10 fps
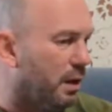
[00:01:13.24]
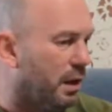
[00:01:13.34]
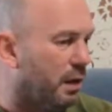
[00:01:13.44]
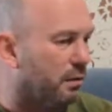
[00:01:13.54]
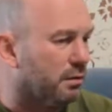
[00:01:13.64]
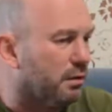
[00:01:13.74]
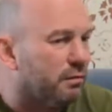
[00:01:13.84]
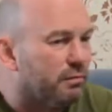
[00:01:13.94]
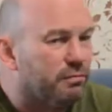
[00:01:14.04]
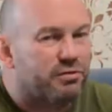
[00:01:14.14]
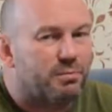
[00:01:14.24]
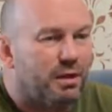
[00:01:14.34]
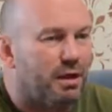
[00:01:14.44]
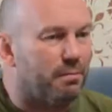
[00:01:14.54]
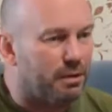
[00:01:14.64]
And
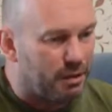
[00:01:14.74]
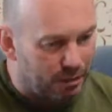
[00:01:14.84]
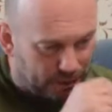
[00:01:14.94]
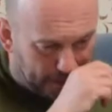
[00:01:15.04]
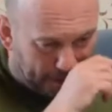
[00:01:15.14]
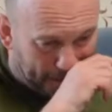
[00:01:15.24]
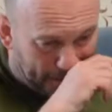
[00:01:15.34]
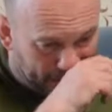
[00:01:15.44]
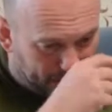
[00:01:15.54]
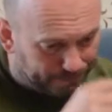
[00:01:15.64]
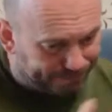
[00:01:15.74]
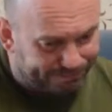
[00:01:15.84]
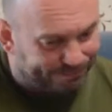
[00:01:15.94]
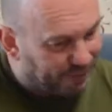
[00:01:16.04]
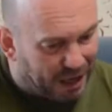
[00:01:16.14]
someone like me, um,
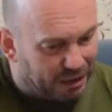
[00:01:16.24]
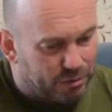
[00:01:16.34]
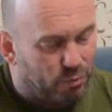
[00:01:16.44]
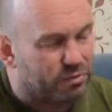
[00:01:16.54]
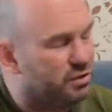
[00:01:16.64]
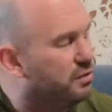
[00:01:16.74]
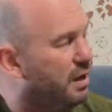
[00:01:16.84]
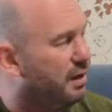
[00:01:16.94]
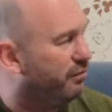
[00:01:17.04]
I'll eat once a day.